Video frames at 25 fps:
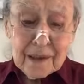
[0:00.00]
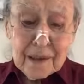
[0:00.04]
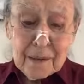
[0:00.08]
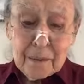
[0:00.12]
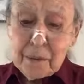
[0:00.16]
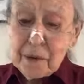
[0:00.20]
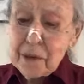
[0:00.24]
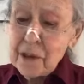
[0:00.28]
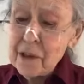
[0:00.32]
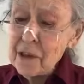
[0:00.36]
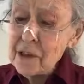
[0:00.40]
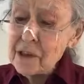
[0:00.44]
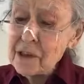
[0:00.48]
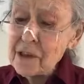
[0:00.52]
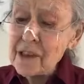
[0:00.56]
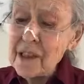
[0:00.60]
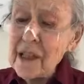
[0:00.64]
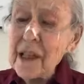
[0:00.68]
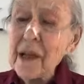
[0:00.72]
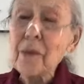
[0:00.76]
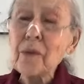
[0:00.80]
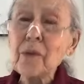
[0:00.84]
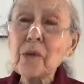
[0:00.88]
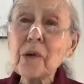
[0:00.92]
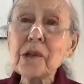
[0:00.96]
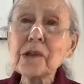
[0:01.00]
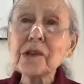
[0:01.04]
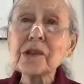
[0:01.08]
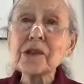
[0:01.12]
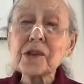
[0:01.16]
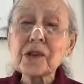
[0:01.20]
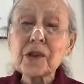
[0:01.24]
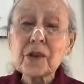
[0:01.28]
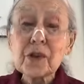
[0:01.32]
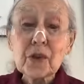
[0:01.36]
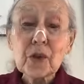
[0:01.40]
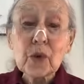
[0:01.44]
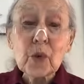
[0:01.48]
because that was
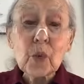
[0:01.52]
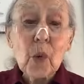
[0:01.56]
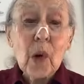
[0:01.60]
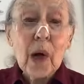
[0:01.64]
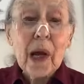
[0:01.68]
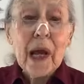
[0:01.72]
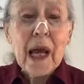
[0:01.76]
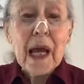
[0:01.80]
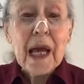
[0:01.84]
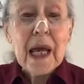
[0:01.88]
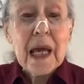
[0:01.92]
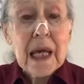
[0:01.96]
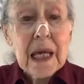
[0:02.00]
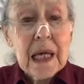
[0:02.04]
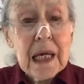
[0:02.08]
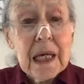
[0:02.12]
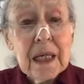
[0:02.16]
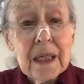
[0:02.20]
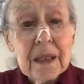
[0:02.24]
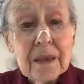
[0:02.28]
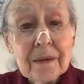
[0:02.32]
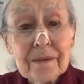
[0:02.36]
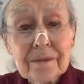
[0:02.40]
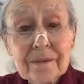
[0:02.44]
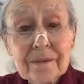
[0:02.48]
her way